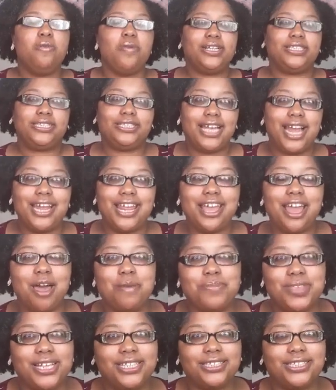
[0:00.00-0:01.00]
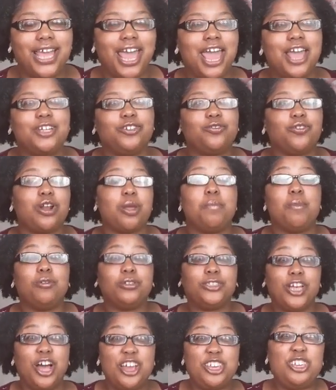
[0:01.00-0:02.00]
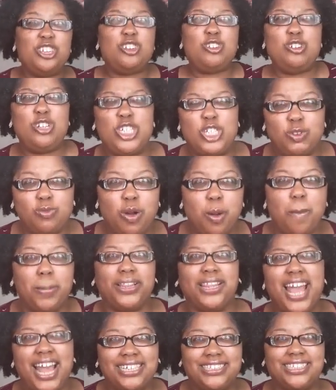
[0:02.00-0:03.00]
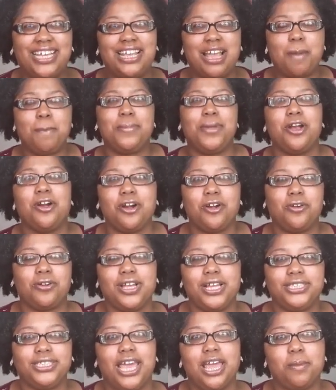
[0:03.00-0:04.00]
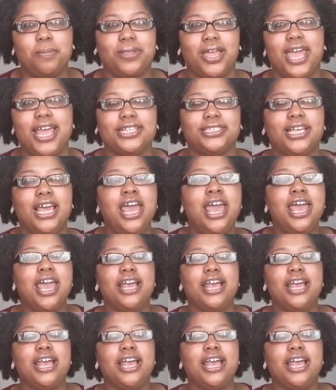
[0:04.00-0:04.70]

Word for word: was setting up the stage for the most unusual blessing and miracle to take place.